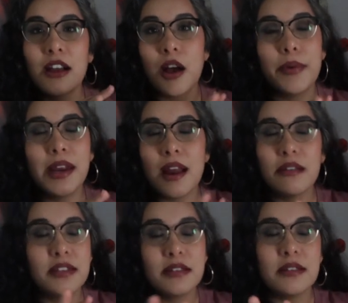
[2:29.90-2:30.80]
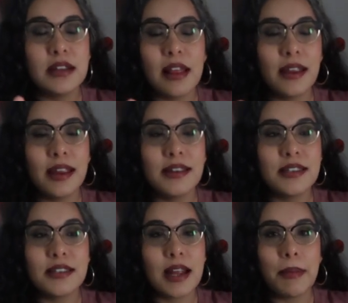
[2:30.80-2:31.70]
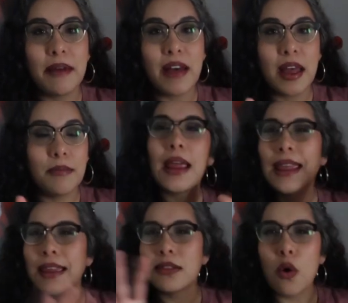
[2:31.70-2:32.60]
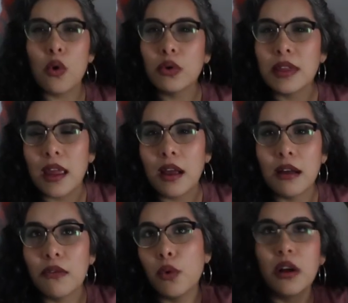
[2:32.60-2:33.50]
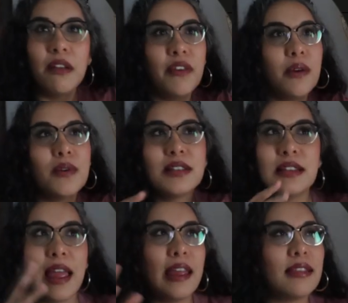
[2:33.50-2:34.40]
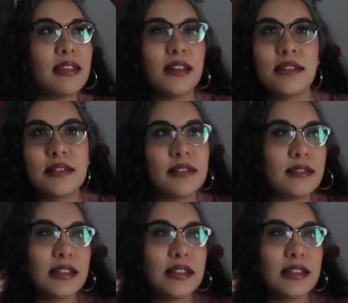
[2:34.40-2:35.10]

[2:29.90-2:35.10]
the comedy now is just too delicate it's just not my vibe I get the whole thing of well if it was like this